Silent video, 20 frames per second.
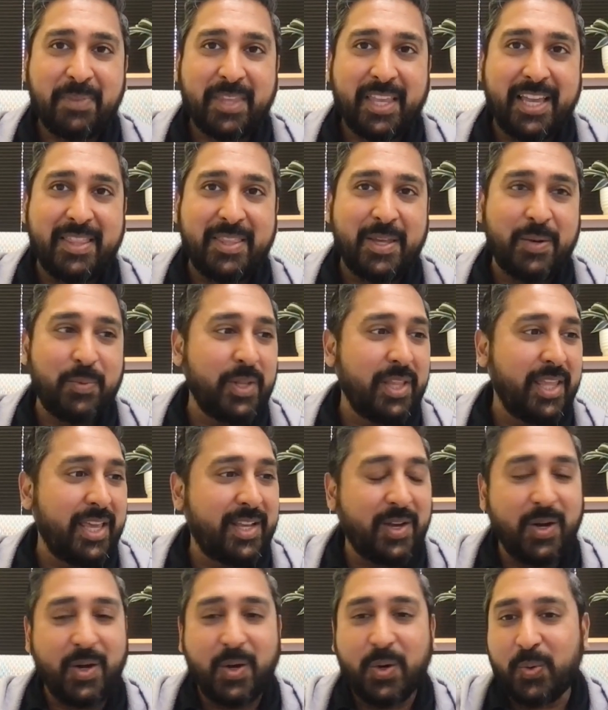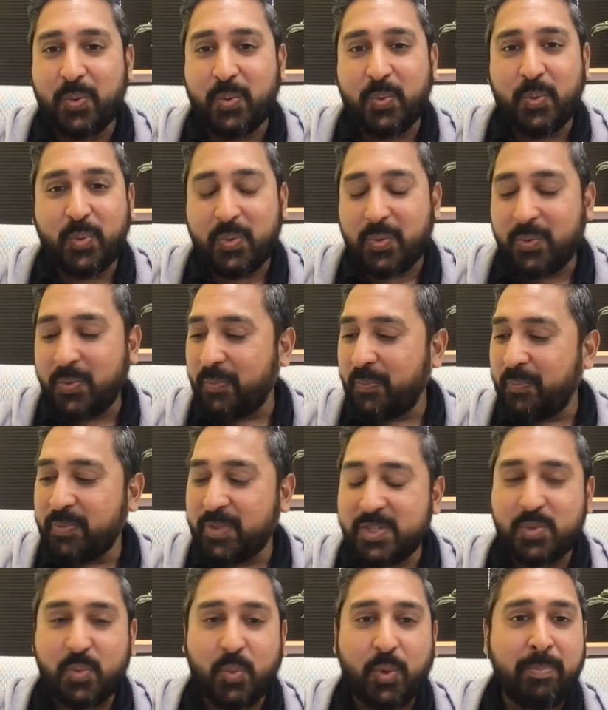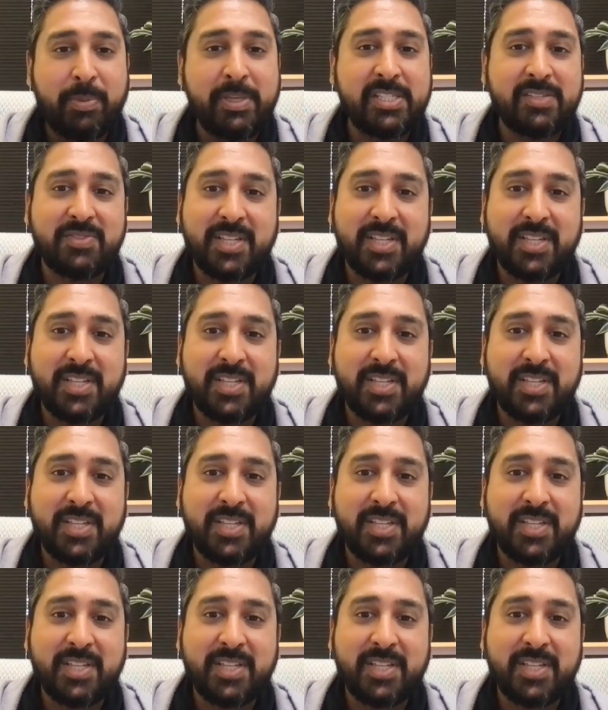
And then we're like, oh, there's one piece